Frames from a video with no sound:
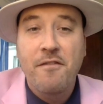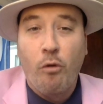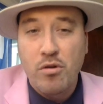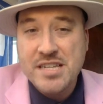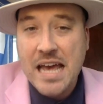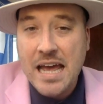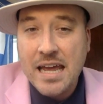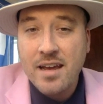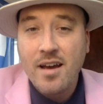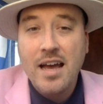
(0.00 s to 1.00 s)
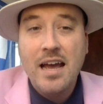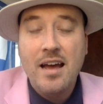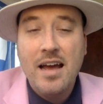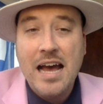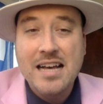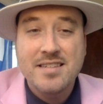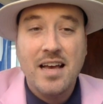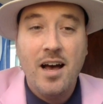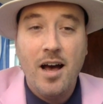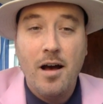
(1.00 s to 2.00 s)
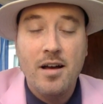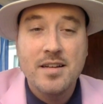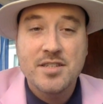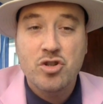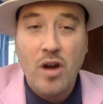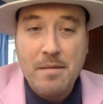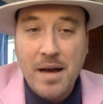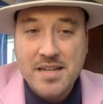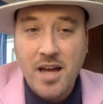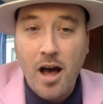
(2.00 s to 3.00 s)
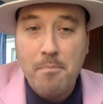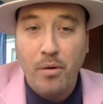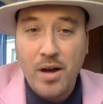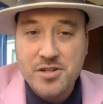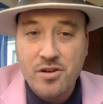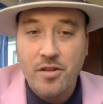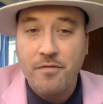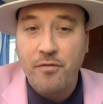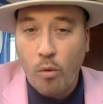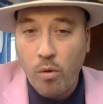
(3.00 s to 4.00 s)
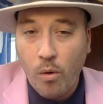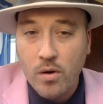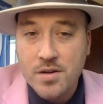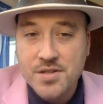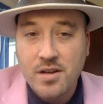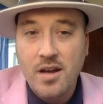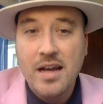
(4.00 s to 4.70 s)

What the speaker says: Forte is trained by Todd Pletcher, the four horse.